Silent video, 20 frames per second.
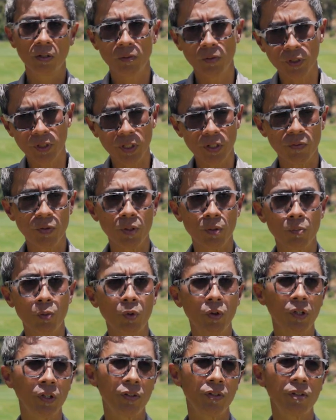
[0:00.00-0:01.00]
which gives you
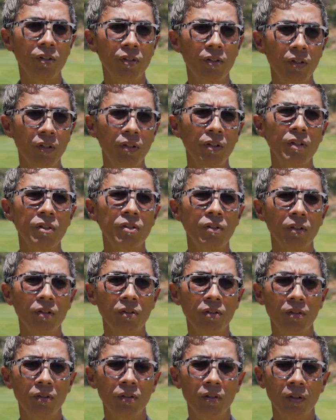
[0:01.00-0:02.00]
more consistent
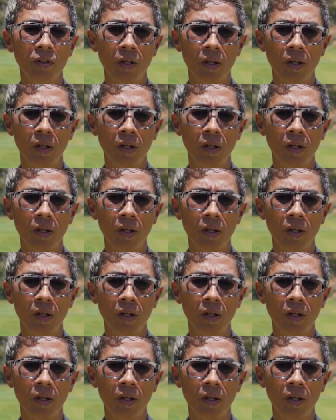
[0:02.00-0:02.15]
distance.